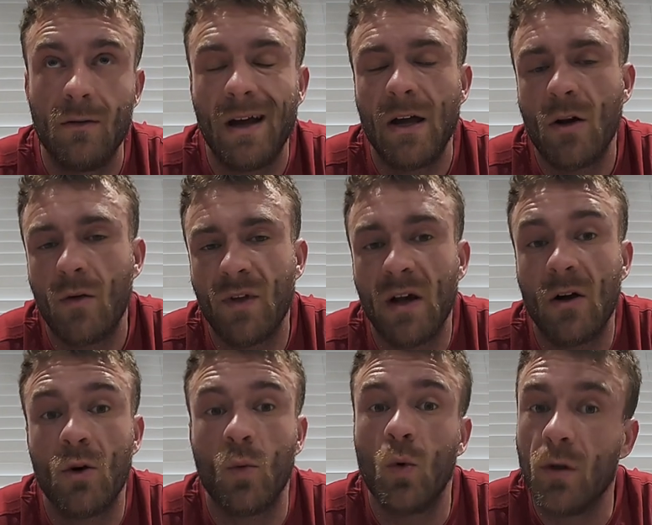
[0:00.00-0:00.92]
I don't think I
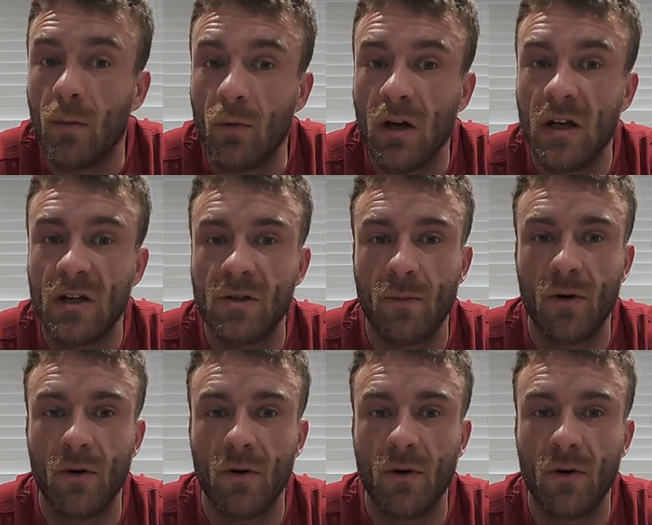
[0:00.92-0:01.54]
could have won the British,